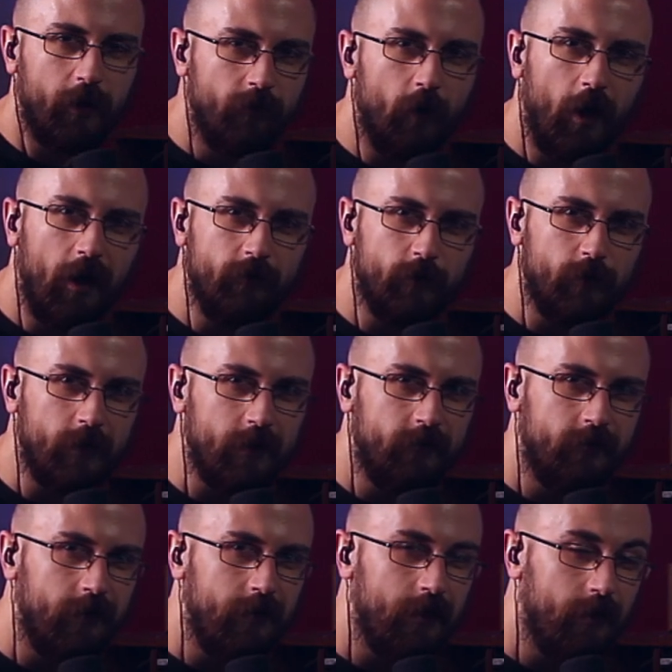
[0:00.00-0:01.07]
not ever really
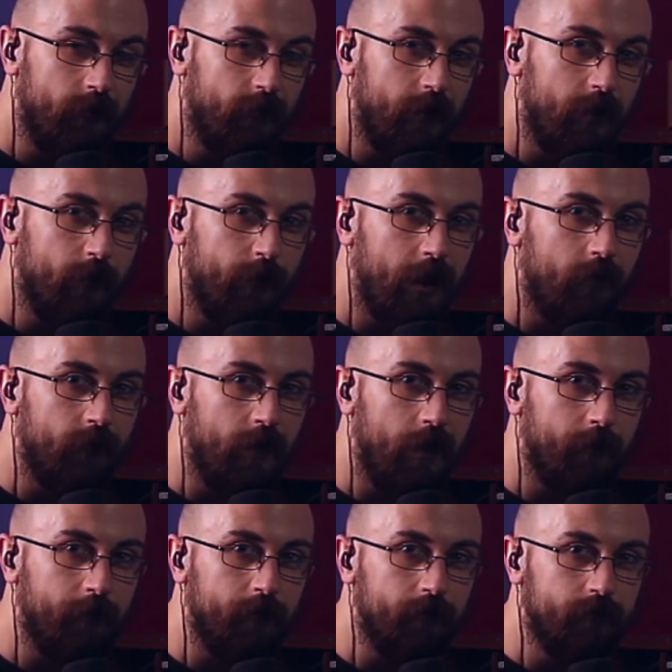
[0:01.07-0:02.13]
seen anything about
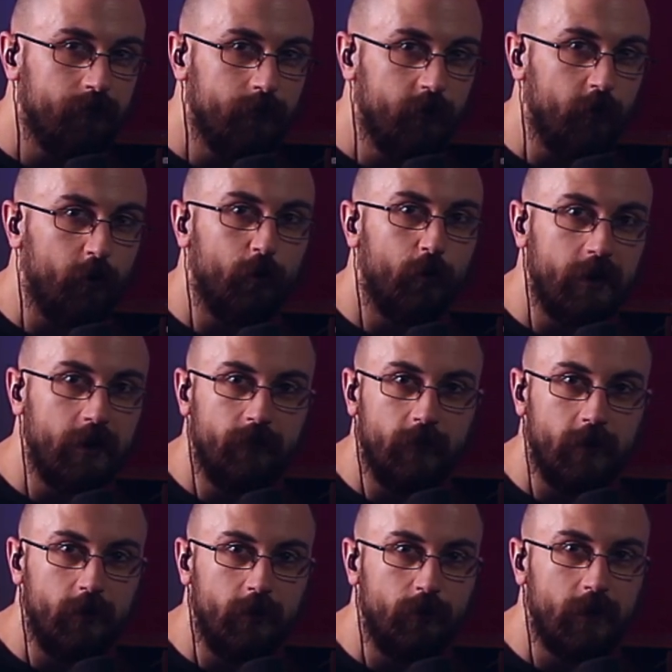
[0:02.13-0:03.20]
them touring in
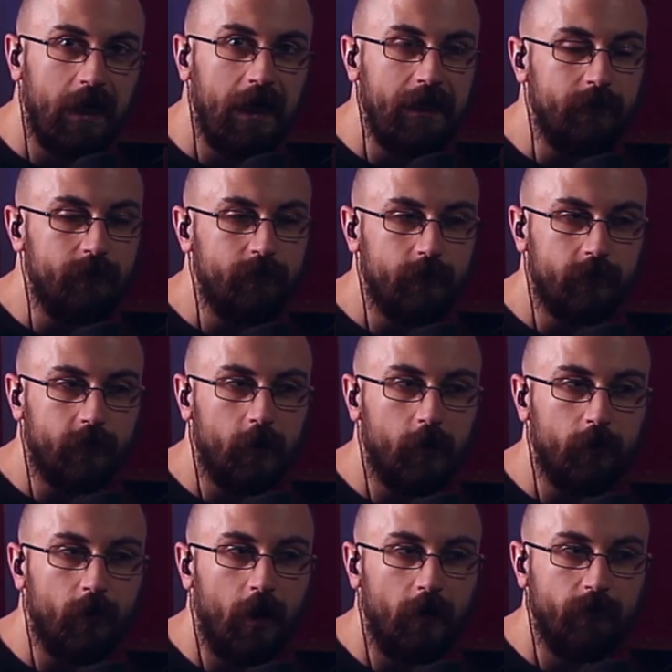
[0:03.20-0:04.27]
the UK.
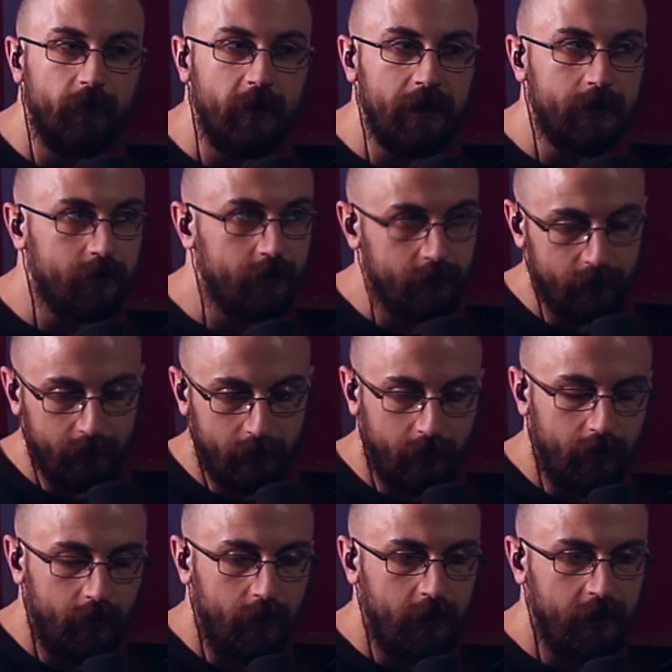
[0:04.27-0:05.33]
So I think
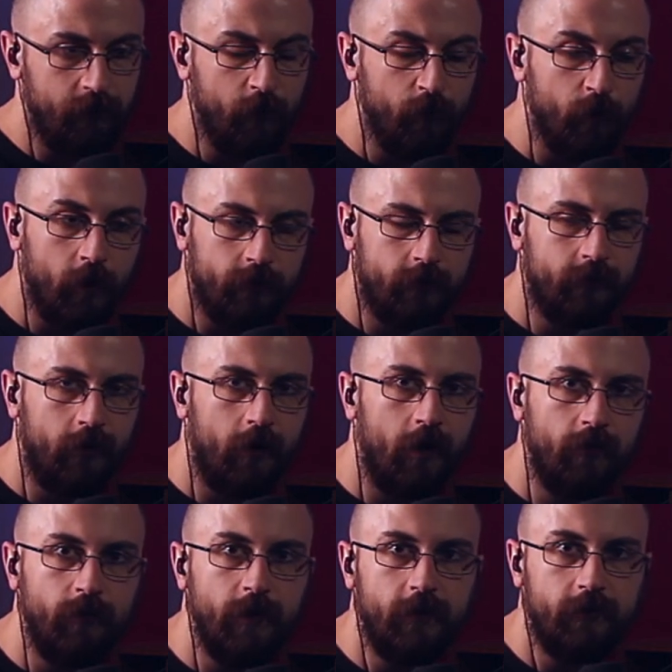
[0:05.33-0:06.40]
even once
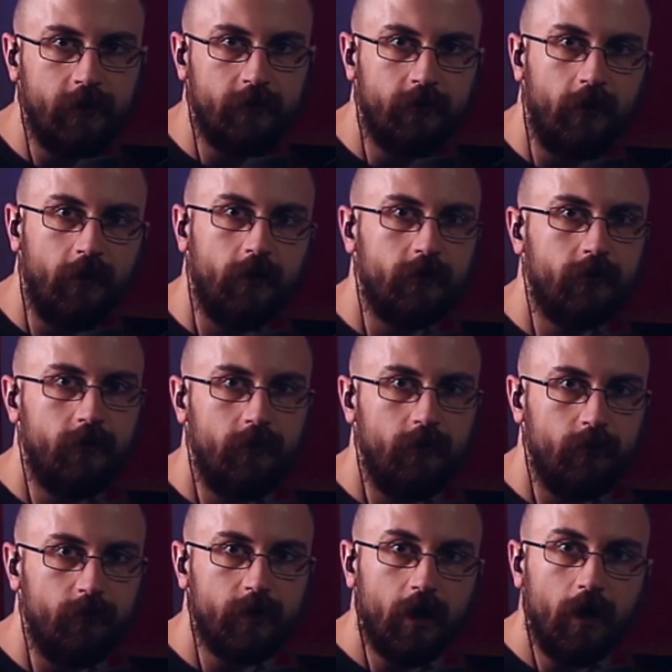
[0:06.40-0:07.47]
live music starts
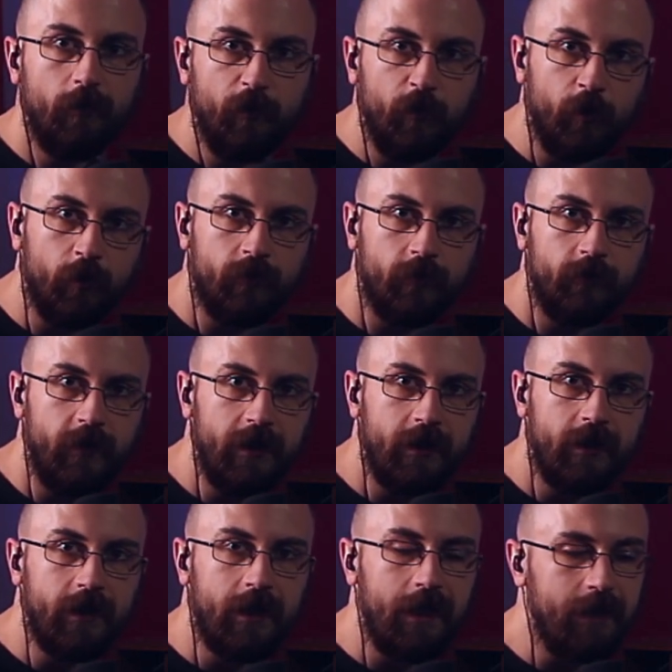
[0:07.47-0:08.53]
to become more of a
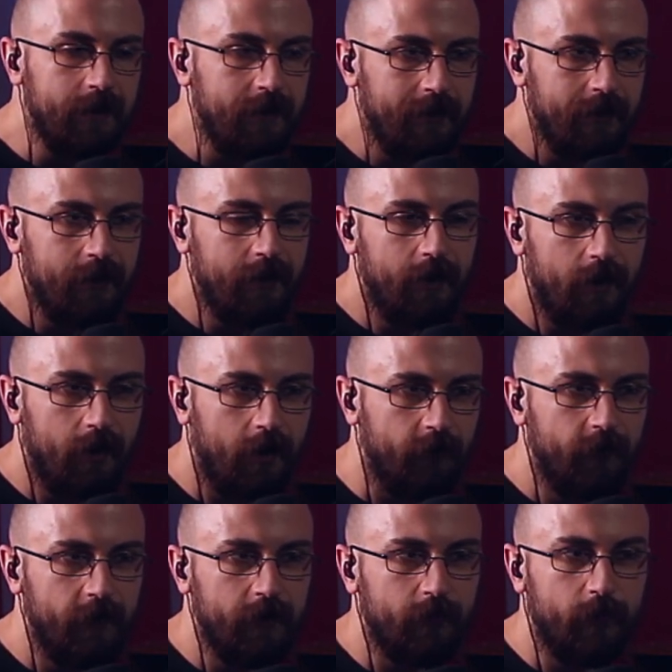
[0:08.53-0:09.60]
thing again, I
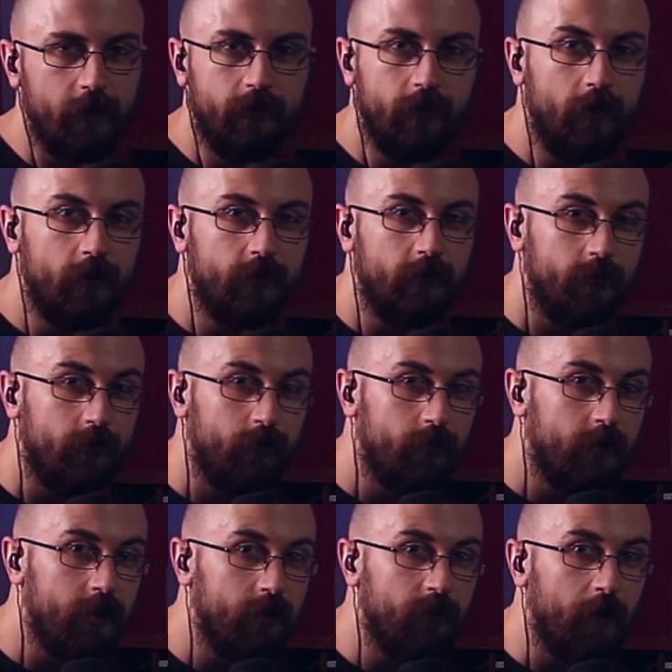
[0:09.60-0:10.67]
think my chances of
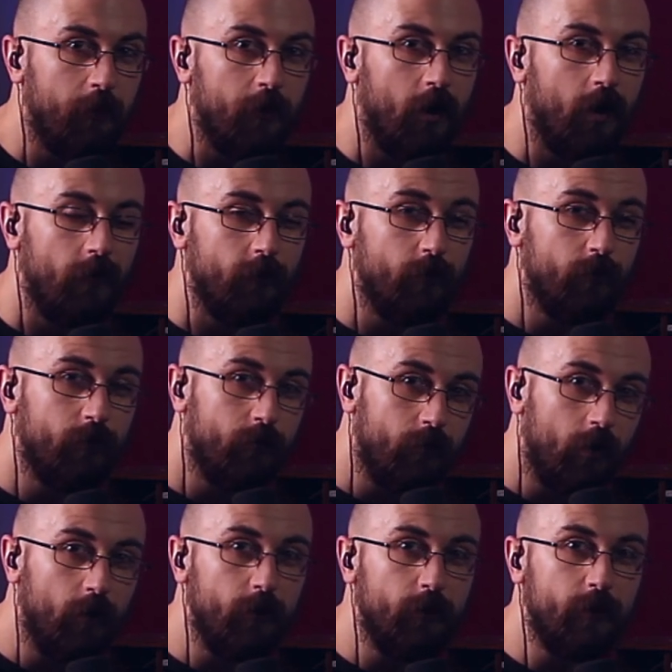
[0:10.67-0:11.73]
seeing them live are
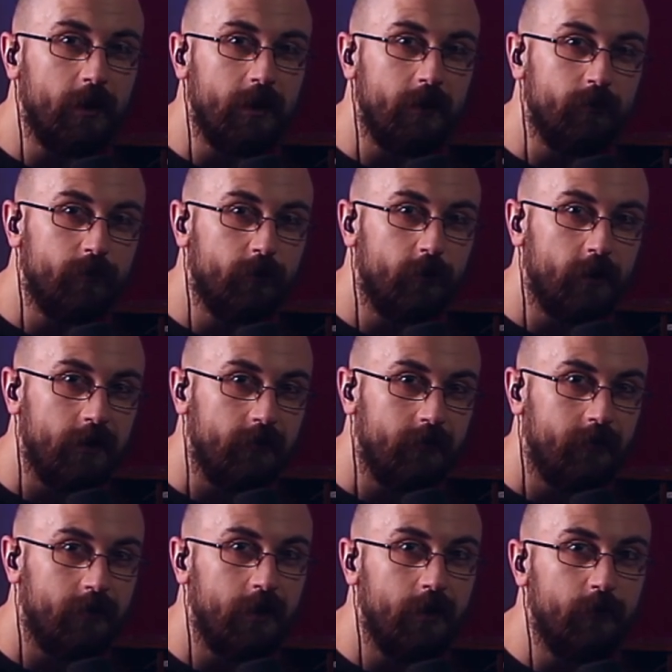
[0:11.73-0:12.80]
probably pretty
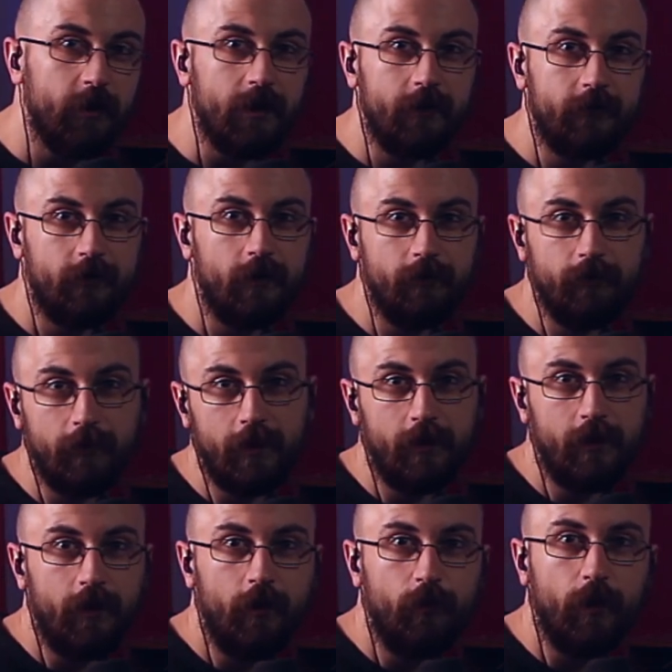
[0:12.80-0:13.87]
slim unless I
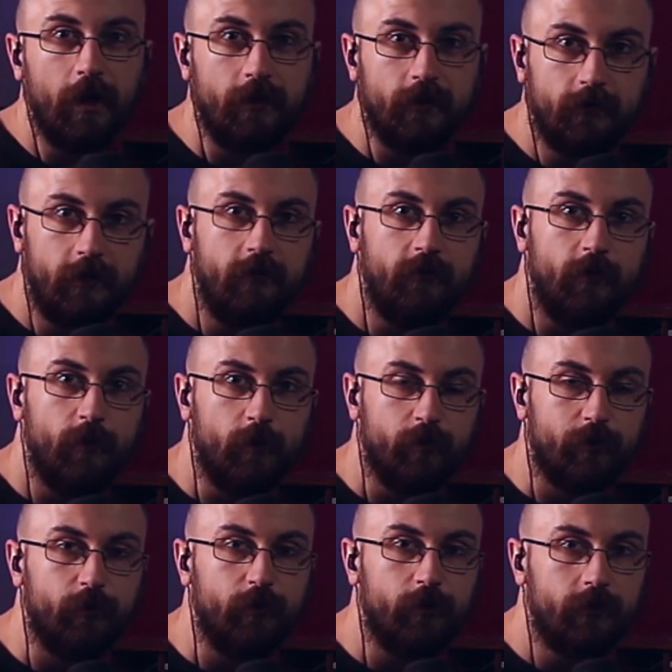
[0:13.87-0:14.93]
went to see them
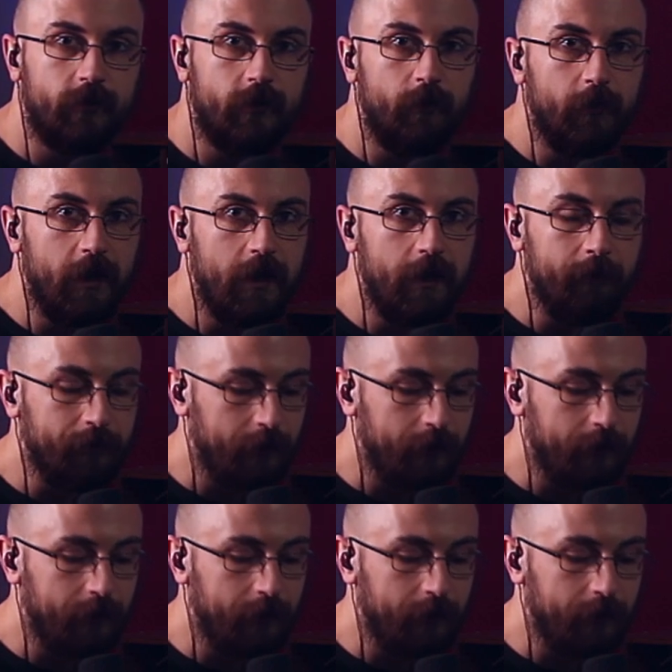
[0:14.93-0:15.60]
abroad somewhere.